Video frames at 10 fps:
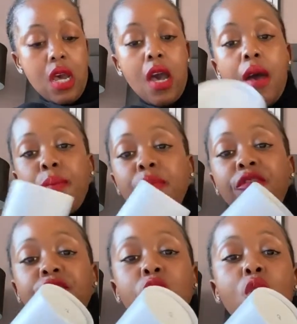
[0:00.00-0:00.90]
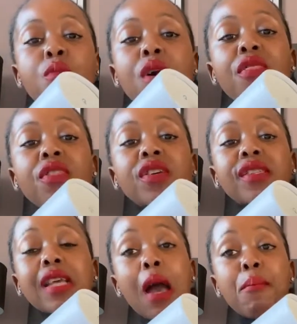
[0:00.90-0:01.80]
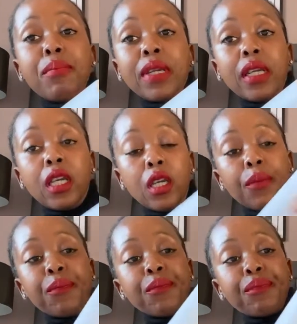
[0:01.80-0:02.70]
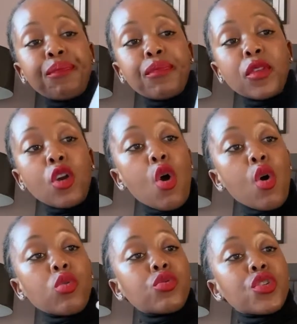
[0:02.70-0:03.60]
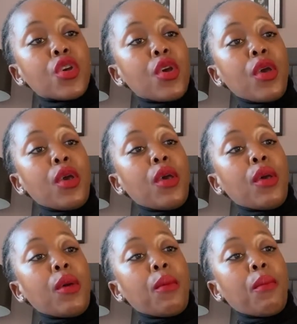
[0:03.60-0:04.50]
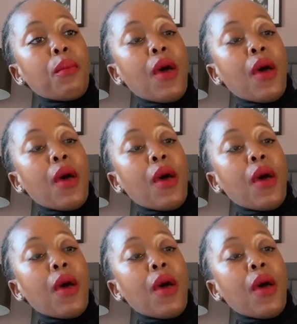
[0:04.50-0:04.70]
um from this company called i